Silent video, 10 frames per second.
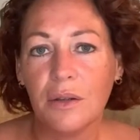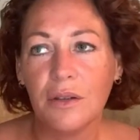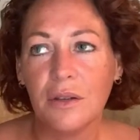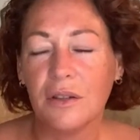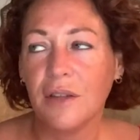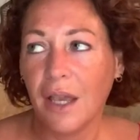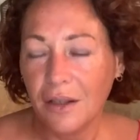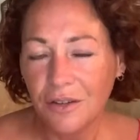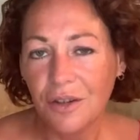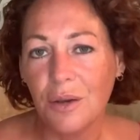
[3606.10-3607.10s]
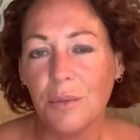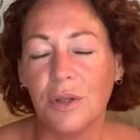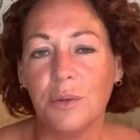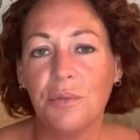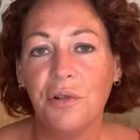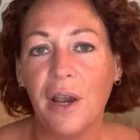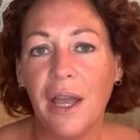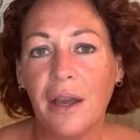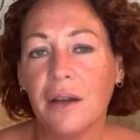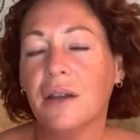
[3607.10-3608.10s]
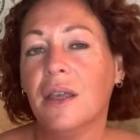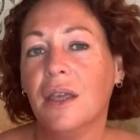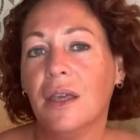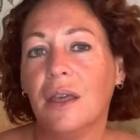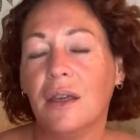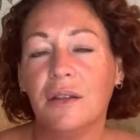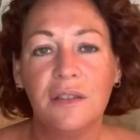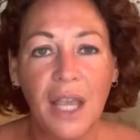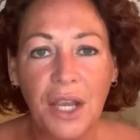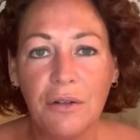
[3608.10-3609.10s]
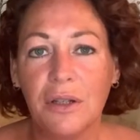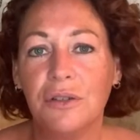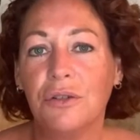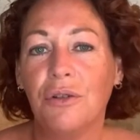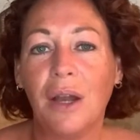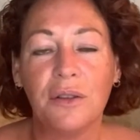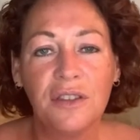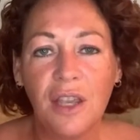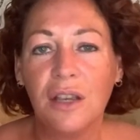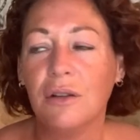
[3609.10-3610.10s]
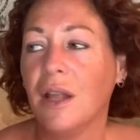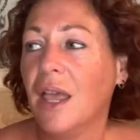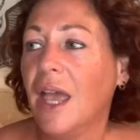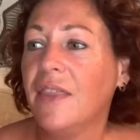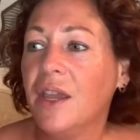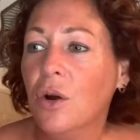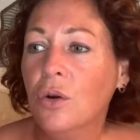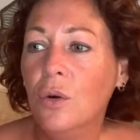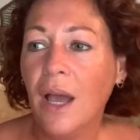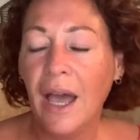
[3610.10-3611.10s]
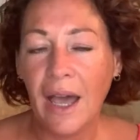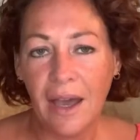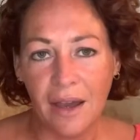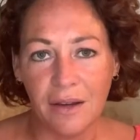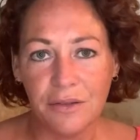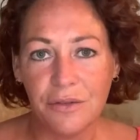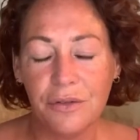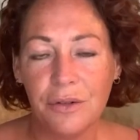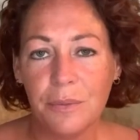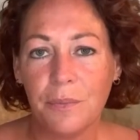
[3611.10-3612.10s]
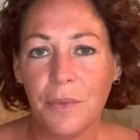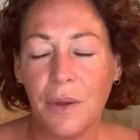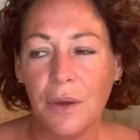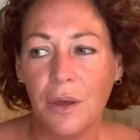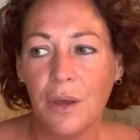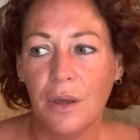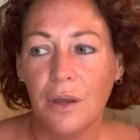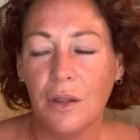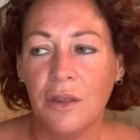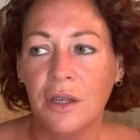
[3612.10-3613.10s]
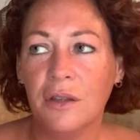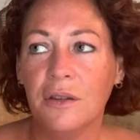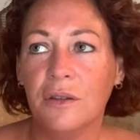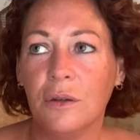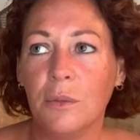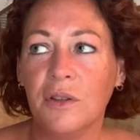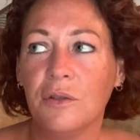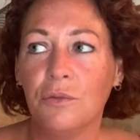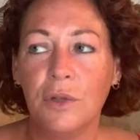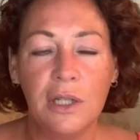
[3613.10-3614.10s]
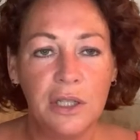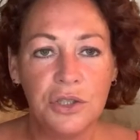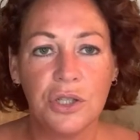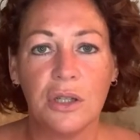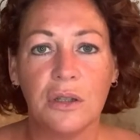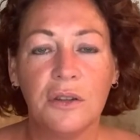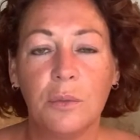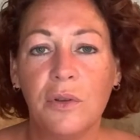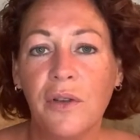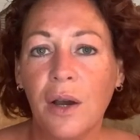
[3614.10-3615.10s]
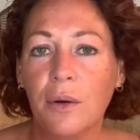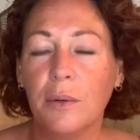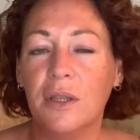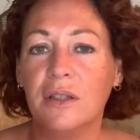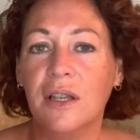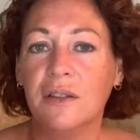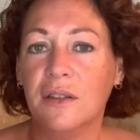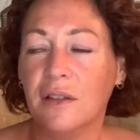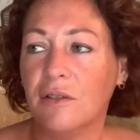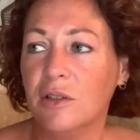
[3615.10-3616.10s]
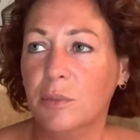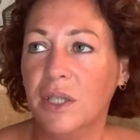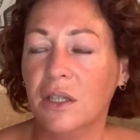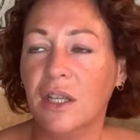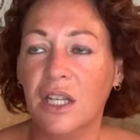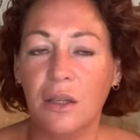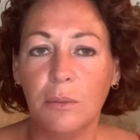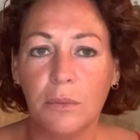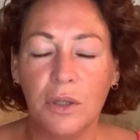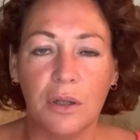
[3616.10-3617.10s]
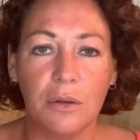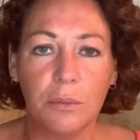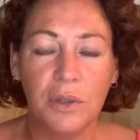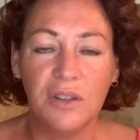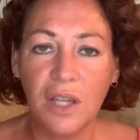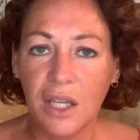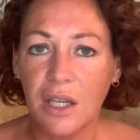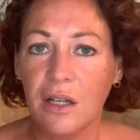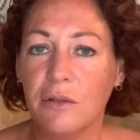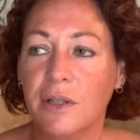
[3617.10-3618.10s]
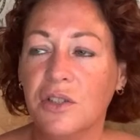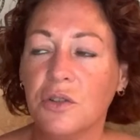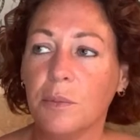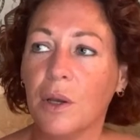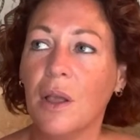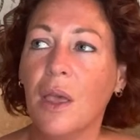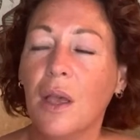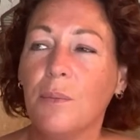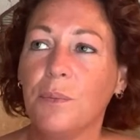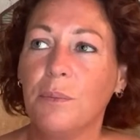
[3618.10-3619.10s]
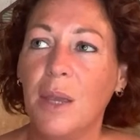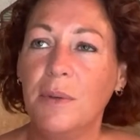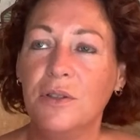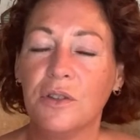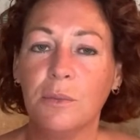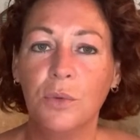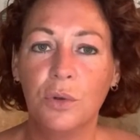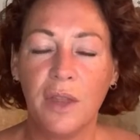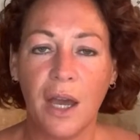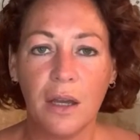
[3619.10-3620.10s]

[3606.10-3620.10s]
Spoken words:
sanctum and prayer, sacred ground, sacred. They all have this almost religious, without it necessarily being any, you know, particular religion, but maybe just more that